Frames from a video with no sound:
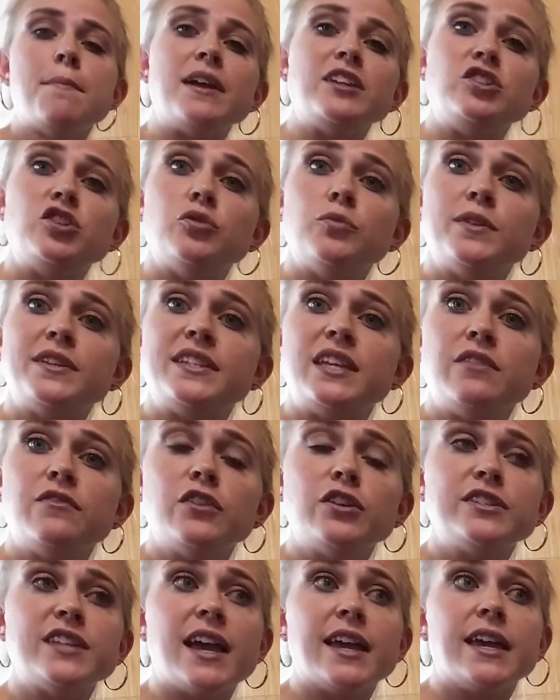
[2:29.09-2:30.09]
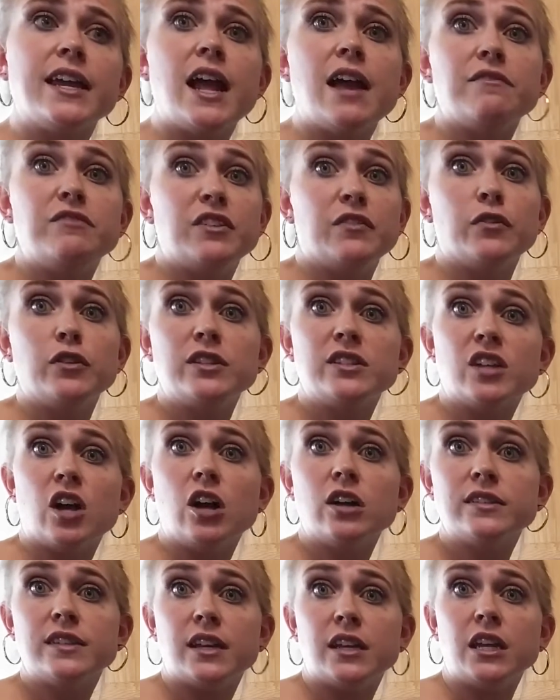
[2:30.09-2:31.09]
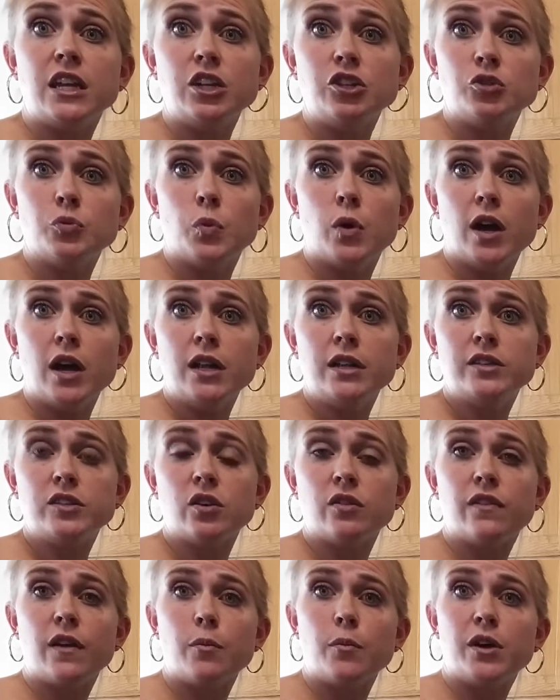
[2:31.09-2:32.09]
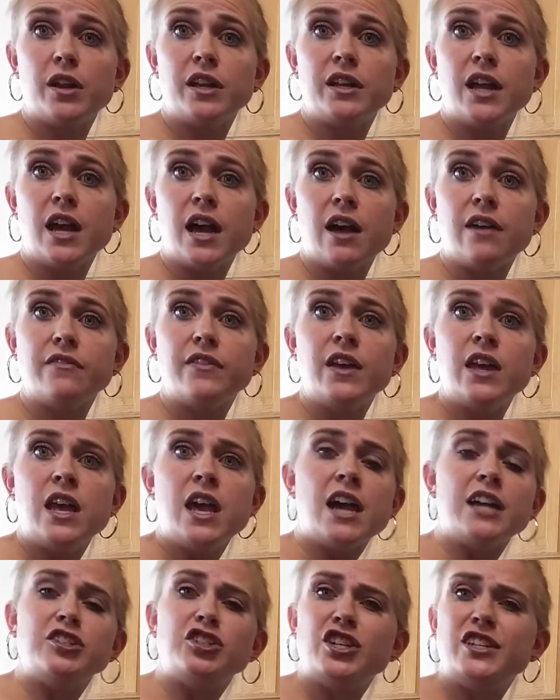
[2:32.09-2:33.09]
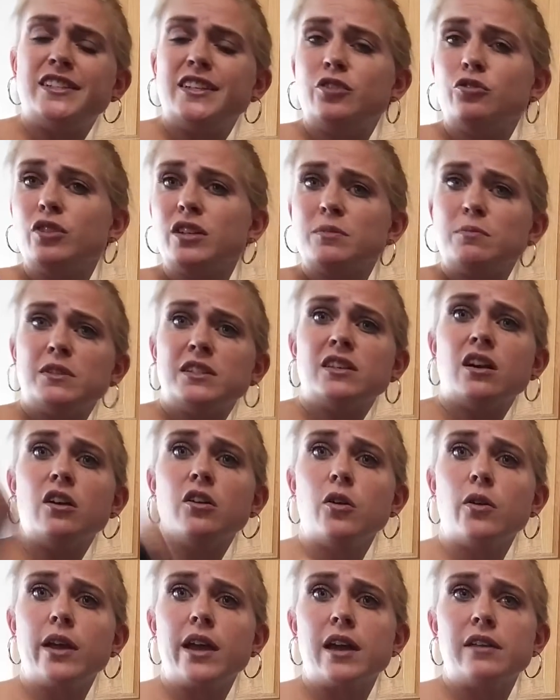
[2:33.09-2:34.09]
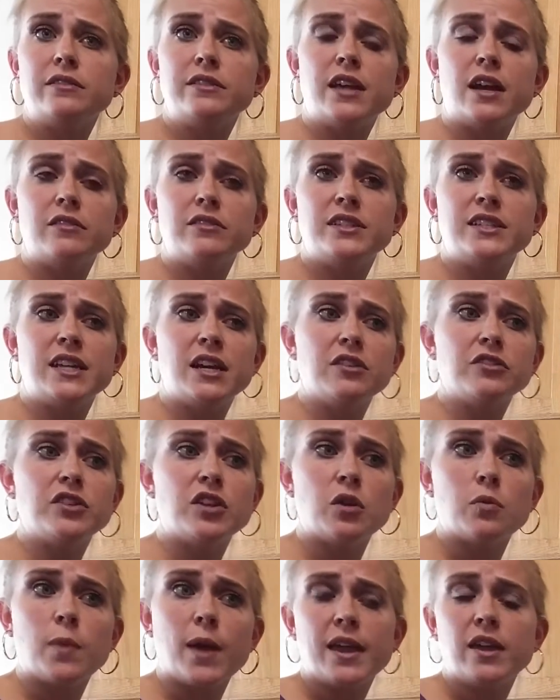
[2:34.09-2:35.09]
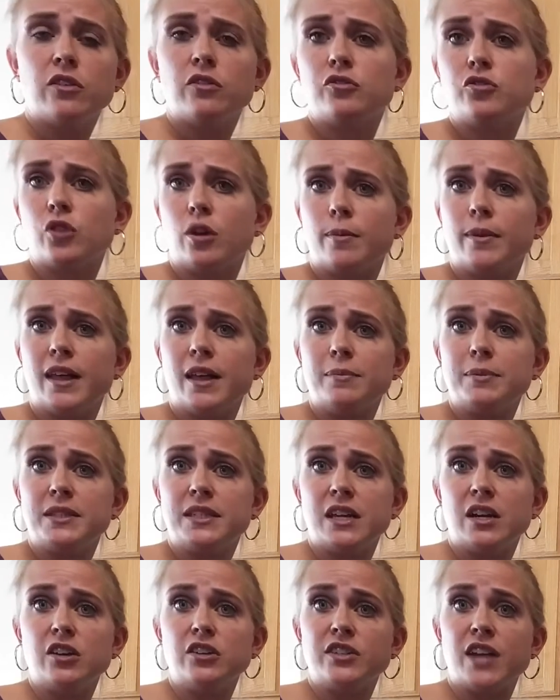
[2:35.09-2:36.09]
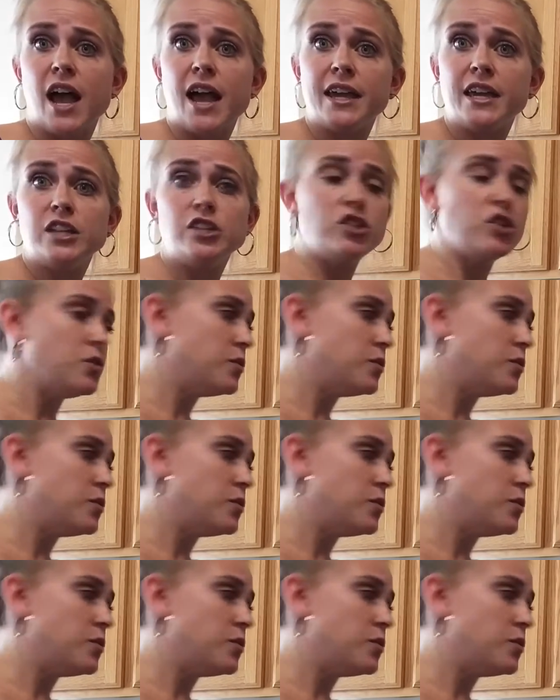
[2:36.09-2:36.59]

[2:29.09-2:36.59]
My two receivers, I can have different songs on each one, so if I wanted to have a cheesy Christmas song going on downstairs and a regular doorbell upstairs, I can